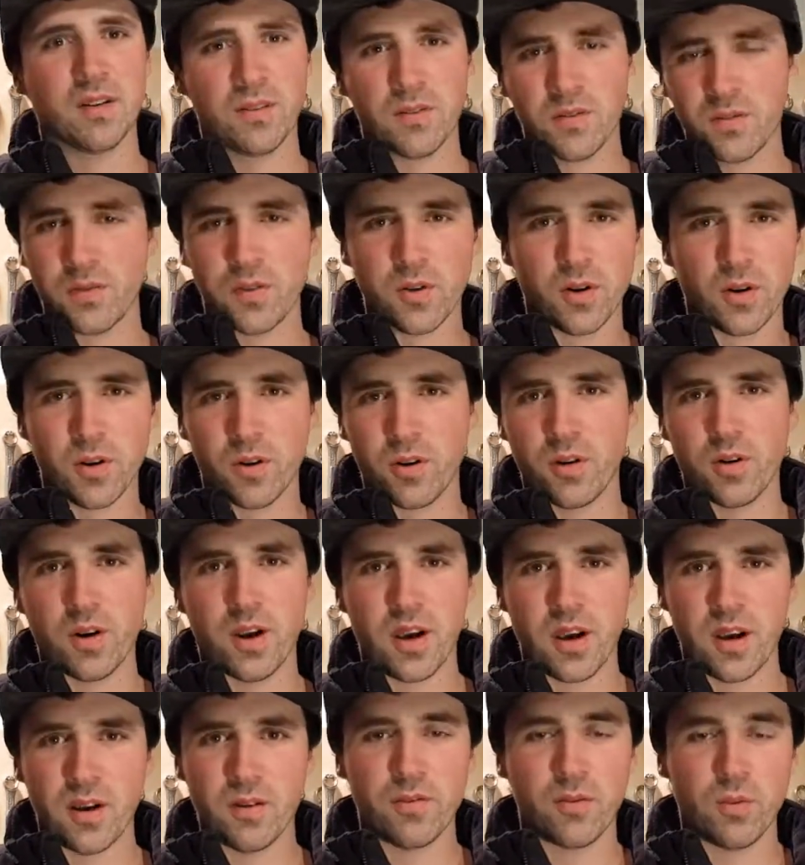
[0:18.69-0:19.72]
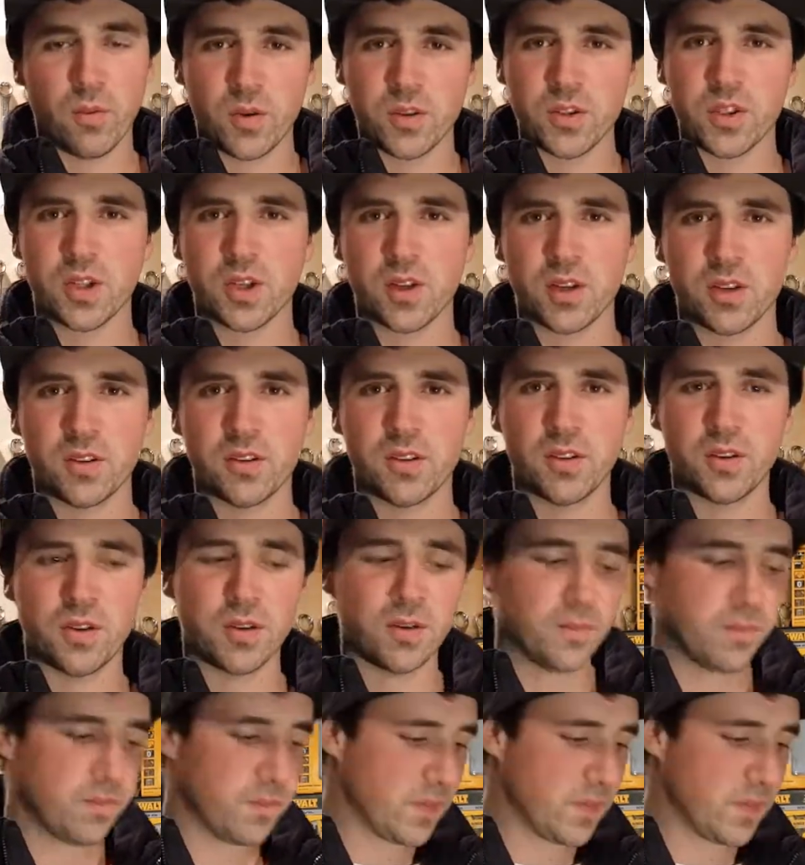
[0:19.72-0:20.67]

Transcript: for what you're going to do.